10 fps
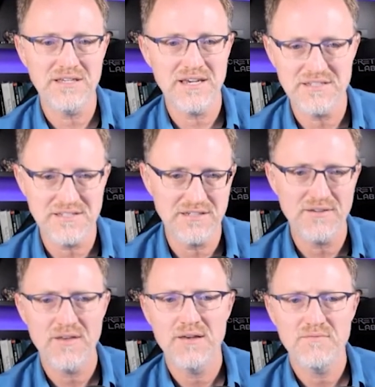Casey.
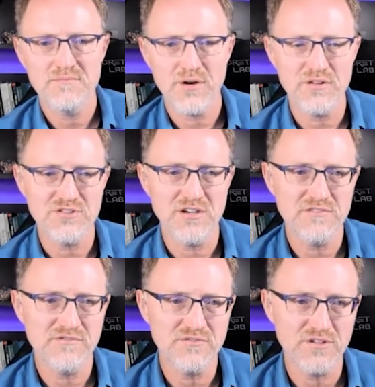
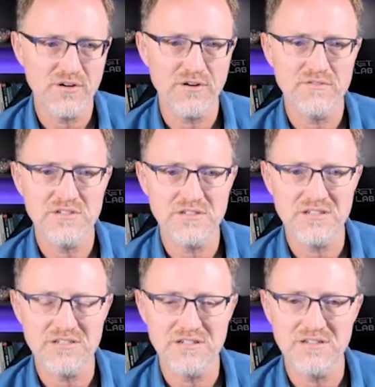Apologize to her if she's
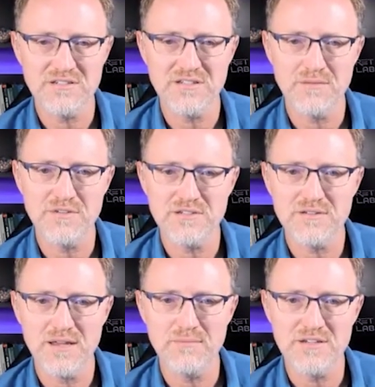listening to this that I miss,
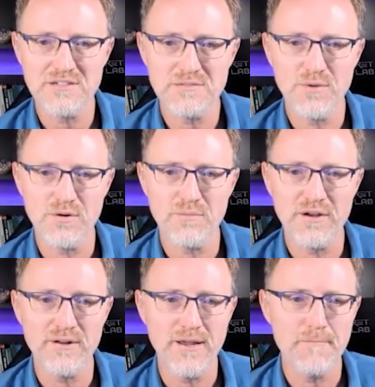I misspoke about
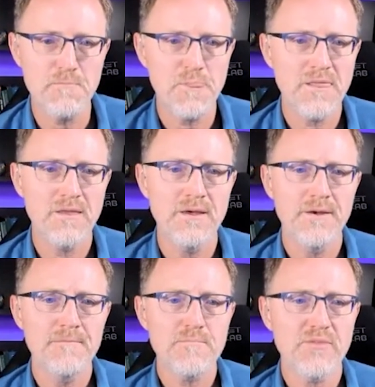your name.
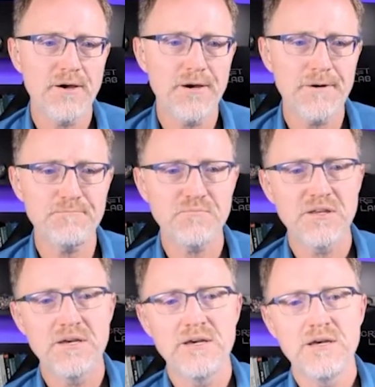Um,
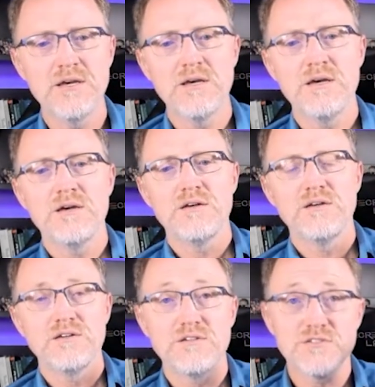
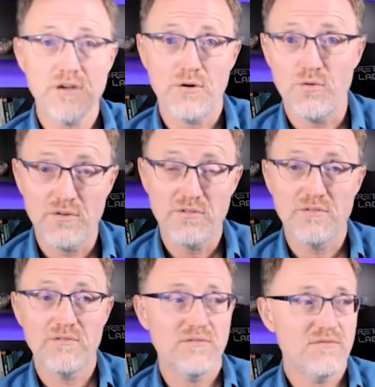so
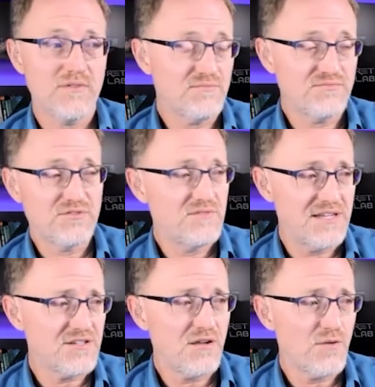um,
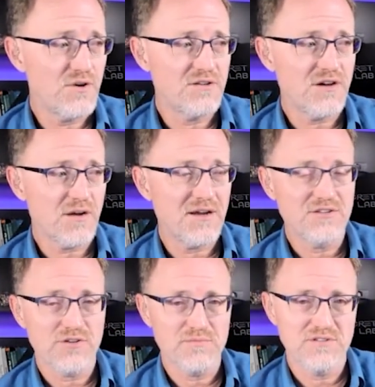that's all I want to talk about
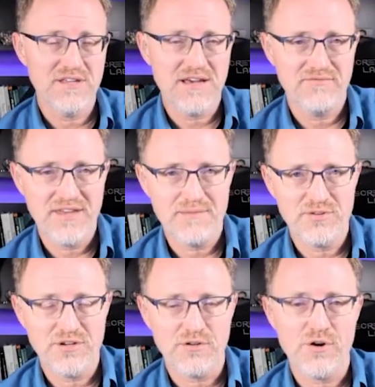in terms of that that
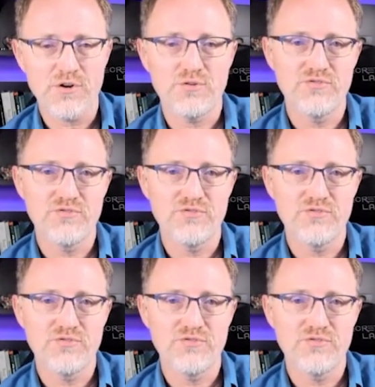particular article.